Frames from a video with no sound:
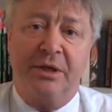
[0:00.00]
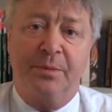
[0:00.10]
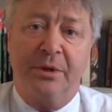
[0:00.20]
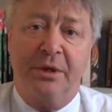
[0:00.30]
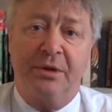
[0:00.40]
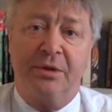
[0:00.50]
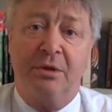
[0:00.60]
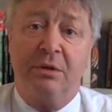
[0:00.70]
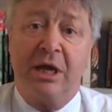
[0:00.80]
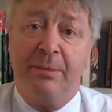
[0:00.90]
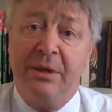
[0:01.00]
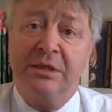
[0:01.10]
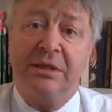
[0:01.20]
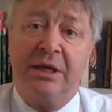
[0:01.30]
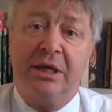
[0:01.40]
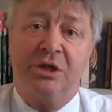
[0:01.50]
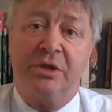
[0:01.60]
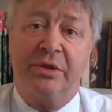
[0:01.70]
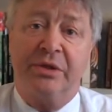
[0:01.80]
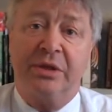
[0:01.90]
experts who come into the
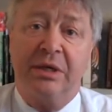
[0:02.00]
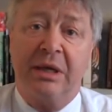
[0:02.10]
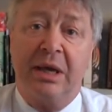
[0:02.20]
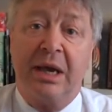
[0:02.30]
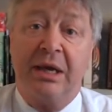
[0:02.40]
agency